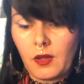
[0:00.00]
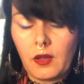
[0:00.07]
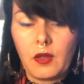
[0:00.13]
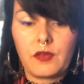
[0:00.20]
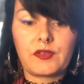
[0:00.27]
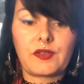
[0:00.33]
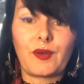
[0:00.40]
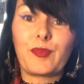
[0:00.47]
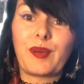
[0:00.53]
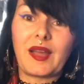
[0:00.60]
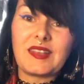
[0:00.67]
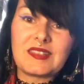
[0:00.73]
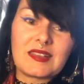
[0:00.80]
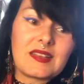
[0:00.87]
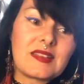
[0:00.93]
So
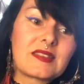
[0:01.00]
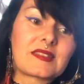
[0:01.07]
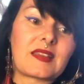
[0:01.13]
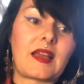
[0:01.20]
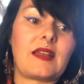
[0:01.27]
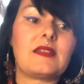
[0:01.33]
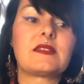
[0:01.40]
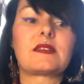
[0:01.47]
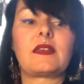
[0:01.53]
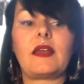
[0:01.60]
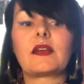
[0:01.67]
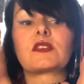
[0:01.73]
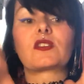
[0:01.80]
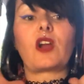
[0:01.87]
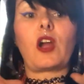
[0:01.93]
Pisces Suns, the
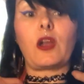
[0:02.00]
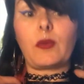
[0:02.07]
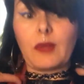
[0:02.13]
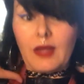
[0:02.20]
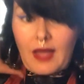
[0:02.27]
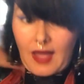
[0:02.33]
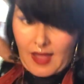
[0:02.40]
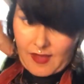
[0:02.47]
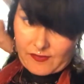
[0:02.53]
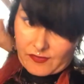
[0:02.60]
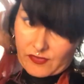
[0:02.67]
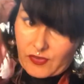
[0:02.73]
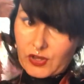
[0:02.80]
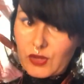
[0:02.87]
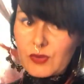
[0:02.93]
next card we have
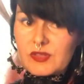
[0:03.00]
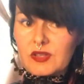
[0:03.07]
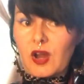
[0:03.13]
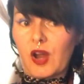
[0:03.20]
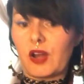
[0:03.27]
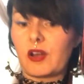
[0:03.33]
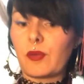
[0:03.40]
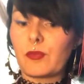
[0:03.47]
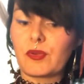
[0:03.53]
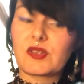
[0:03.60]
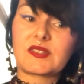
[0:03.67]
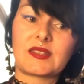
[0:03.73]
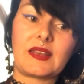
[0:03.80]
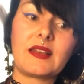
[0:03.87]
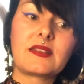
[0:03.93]
for you is card number
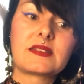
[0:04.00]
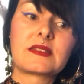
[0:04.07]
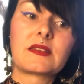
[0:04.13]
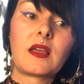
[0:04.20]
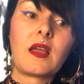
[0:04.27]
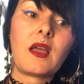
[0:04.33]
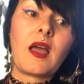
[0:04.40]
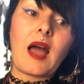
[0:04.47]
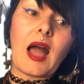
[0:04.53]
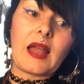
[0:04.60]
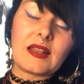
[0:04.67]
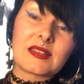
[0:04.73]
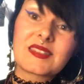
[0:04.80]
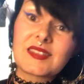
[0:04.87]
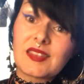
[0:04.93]
6,
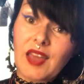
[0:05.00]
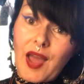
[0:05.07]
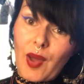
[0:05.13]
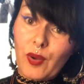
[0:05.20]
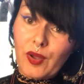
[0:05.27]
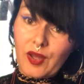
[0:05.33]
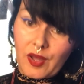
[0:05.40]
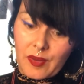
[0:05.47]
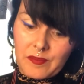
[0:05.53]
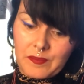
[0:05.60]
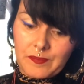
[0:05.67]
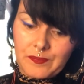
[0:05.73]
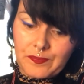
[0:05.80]
and it's the outcome.